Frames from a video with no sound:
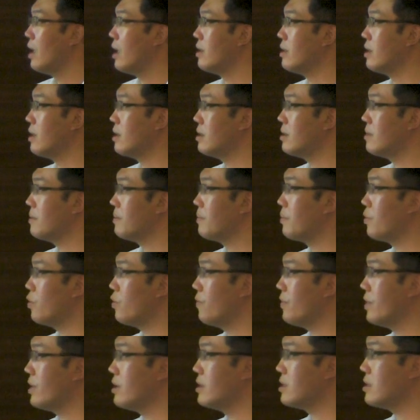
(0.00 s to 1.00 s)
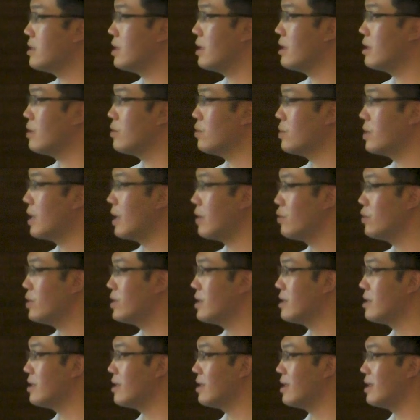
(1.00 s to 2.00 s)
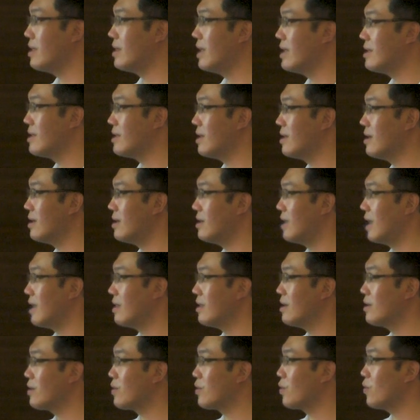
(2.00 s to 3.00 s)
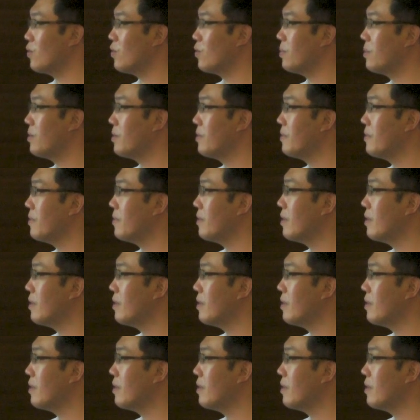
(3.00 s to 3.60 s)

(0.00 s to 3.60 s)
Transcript: And then previously, recently there's another group